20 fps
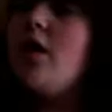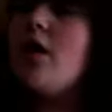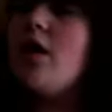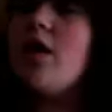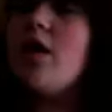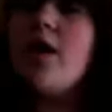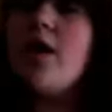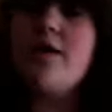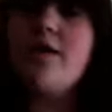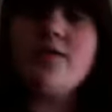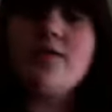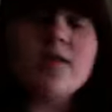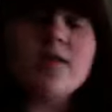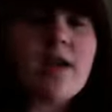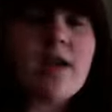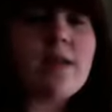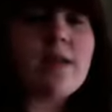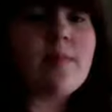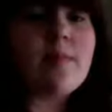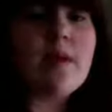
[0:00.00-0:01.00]
I used to
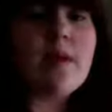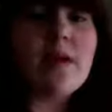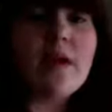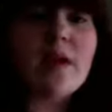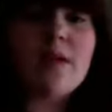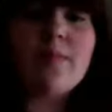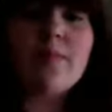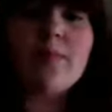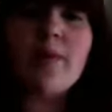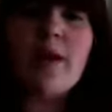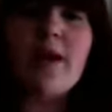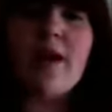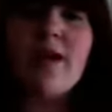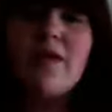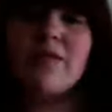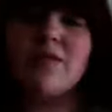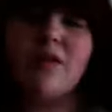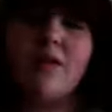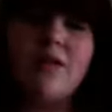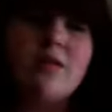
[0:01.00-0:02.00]
take them at night, but my
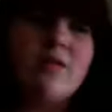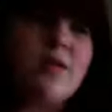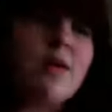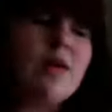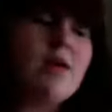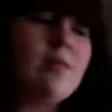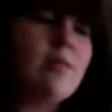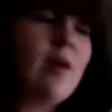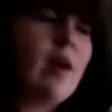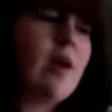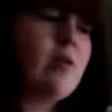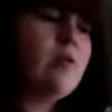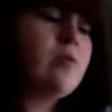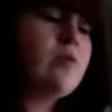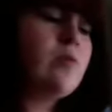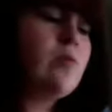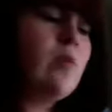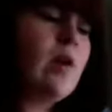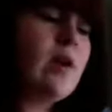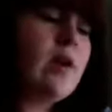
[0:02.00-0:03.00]
hair's all, like, I used
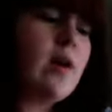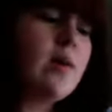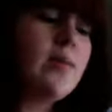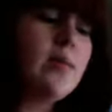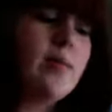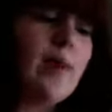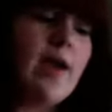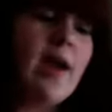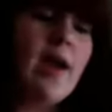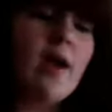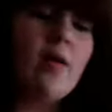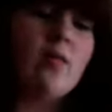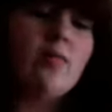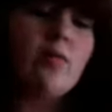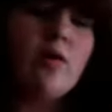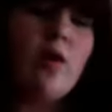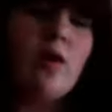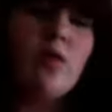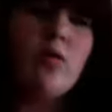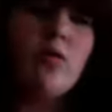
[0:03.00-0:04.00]
to wake up, and my hair would
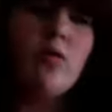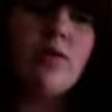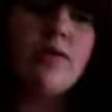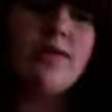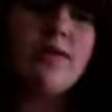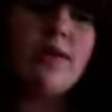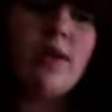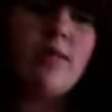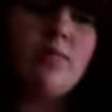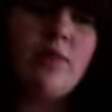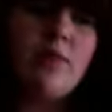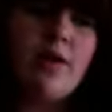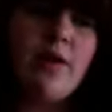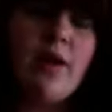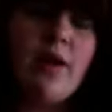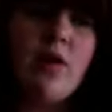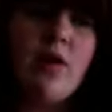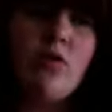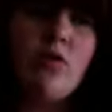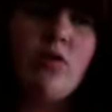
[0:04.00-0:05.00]
be all greasy, and I'd be, like,
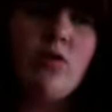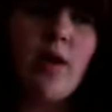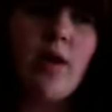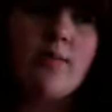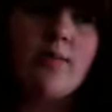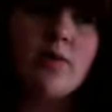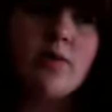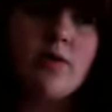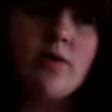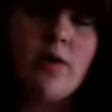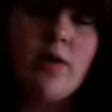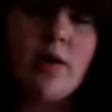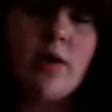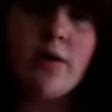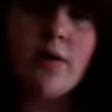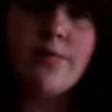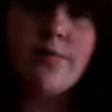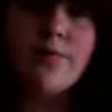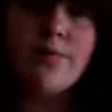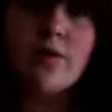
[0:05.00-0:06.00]
100 times
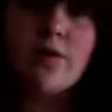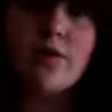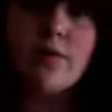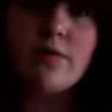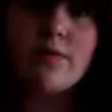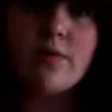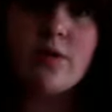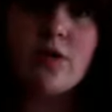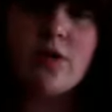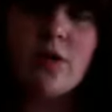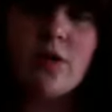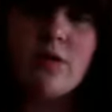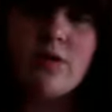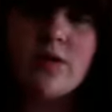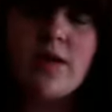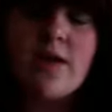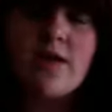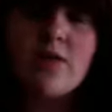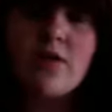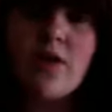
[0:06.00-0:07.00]
uglier. So, you know,
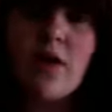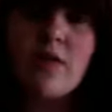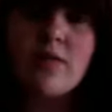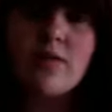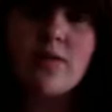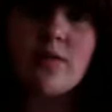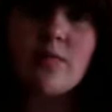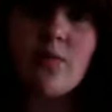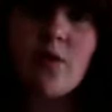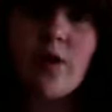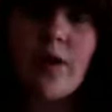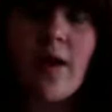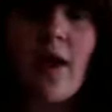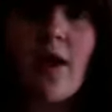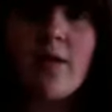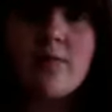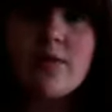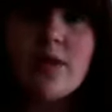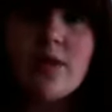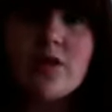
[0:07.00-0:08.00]
taking showers in the morning
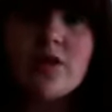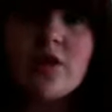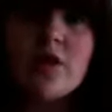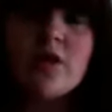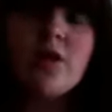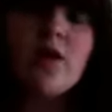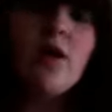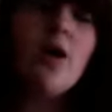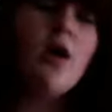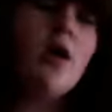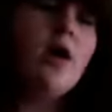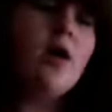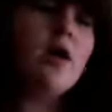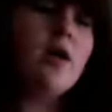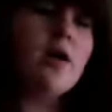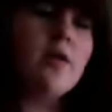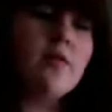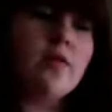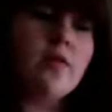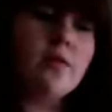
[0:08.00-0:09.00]
helps that shit,
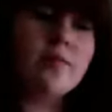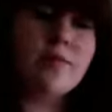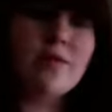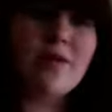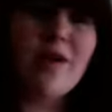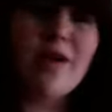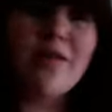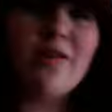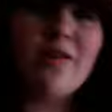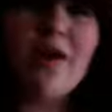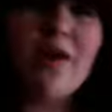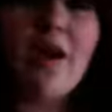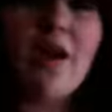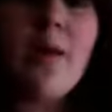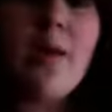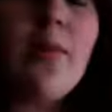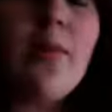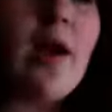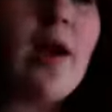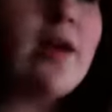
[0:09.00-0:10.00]
even though I'm still ugly.
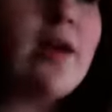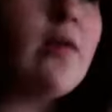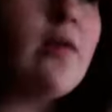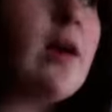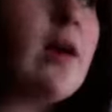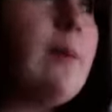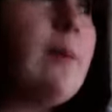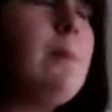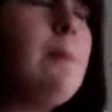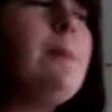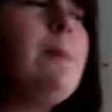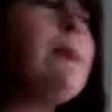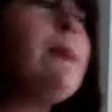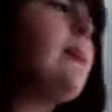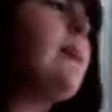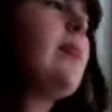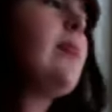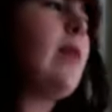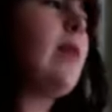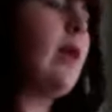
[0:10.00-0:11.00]
But anyway,
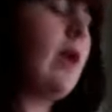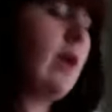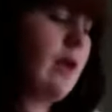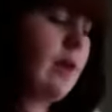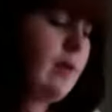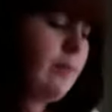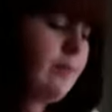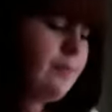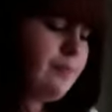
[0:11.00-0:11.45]
like,